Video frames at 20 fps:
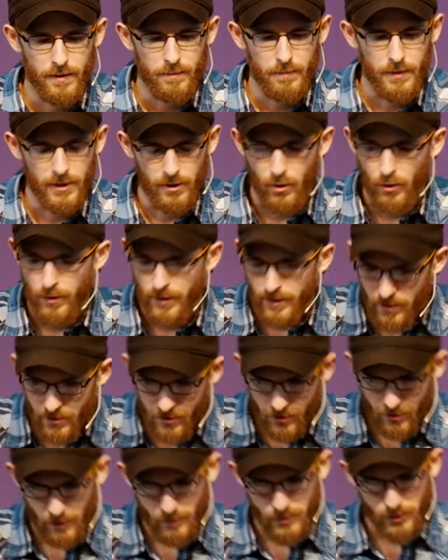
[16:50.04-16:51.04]
But according to
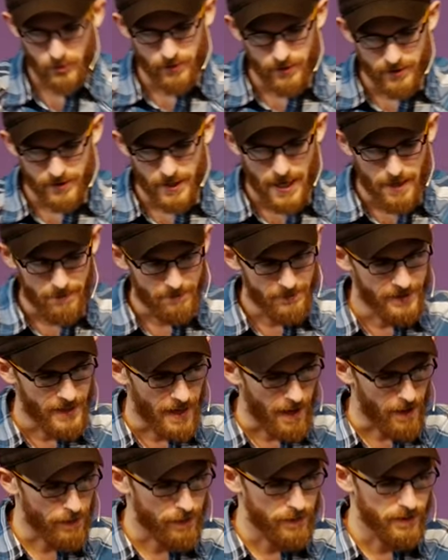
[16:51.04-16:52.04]
Scripture, the day of
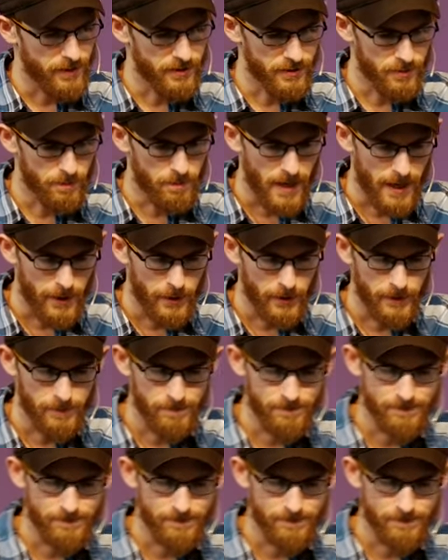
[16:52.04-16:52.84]
death is better.